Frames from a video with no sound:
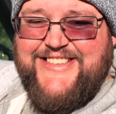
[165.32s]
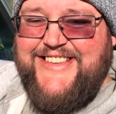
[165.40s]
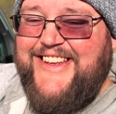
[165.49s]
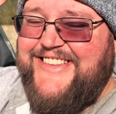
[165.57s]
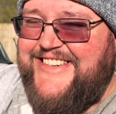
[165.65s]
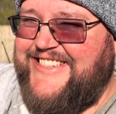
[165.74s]

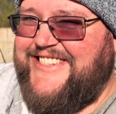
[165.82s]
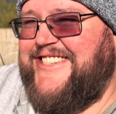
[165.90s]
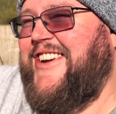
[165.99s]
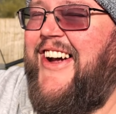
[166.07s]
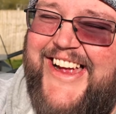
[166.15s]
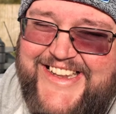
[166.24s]
sun is
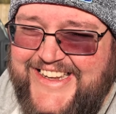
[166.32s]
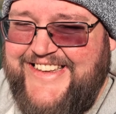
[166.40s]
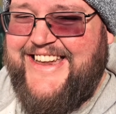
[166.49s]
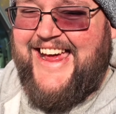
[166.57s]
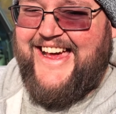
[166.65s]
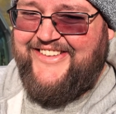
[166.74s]

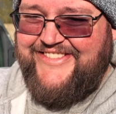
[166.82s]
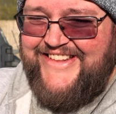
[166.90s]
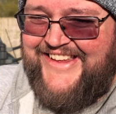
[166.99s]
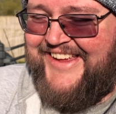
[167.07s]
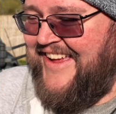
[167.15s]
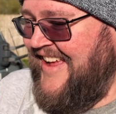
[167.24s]
shining
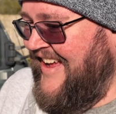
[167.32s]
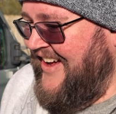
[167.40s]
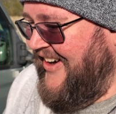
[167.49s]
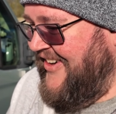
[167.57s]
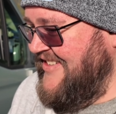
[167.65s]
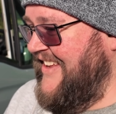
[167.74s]
down
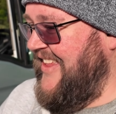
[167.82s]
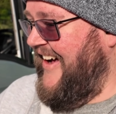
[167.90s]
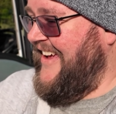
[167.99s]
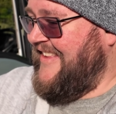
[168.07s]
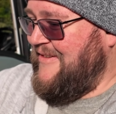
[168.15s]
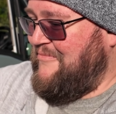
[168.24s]
on a
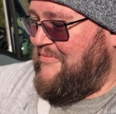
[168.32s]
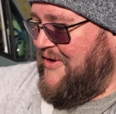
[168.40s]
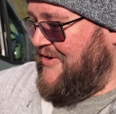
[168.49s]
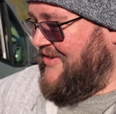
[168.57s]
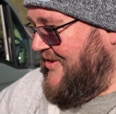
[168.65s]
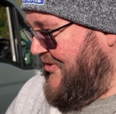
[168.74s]
nice,
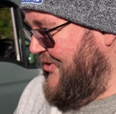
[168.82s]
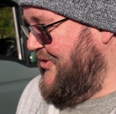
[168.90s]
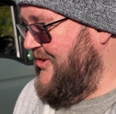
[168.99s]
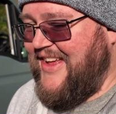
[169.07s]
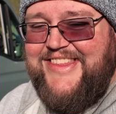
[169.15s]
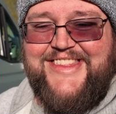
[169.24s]

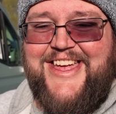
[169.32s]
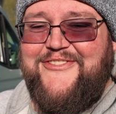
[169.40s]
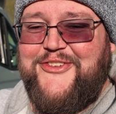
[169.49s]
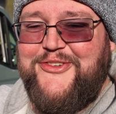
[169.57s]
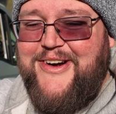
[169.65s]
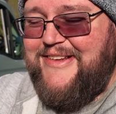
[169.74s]
beautiful,
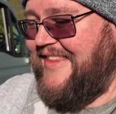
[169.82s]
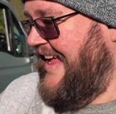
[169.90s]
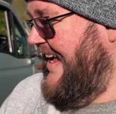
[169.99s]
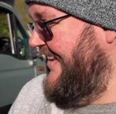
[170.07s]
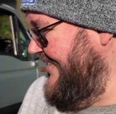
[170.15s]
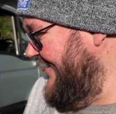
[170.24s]
level
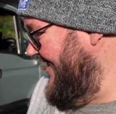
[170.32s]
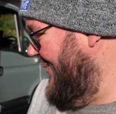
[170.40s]
Land